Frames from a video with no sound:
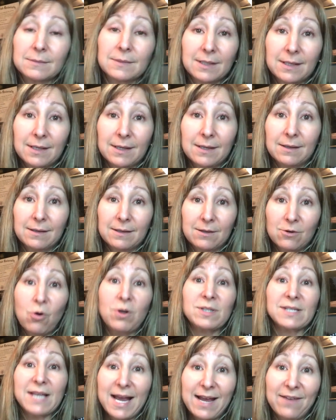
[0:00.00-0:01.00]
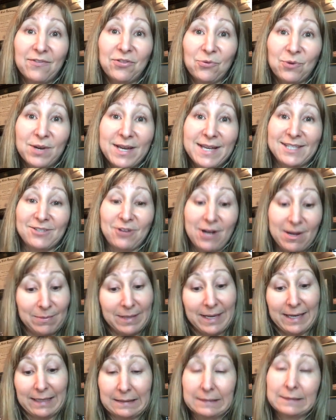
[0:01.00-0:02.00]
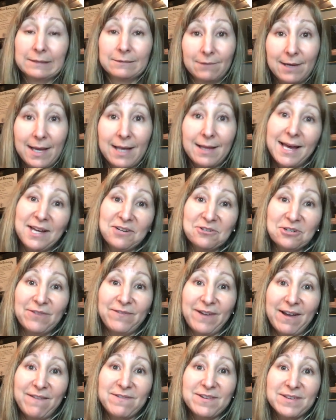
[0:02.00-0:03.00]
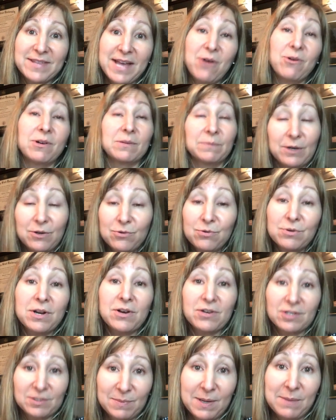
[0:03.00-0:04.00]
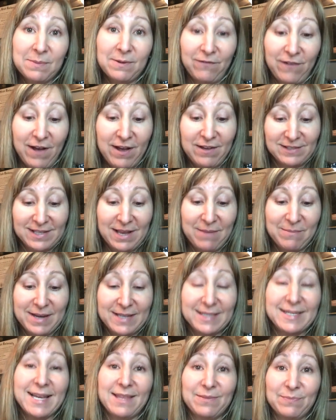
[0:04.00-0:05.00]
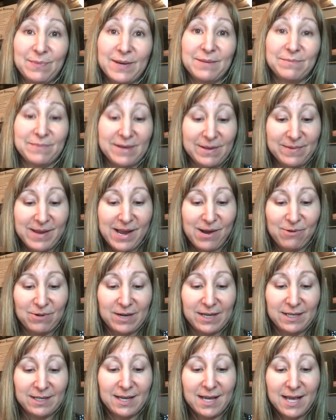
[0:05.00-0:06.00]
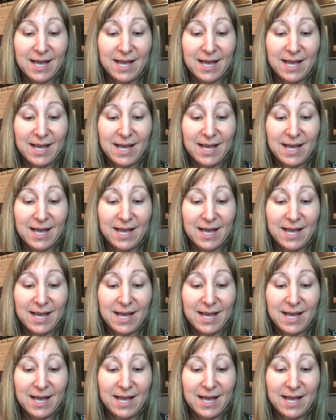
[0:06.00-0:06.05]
Of course, I have 3, so I'm like, well, I don't know if I feel that one, but who knows? Maybe if I was on my deathbed, maybe I would.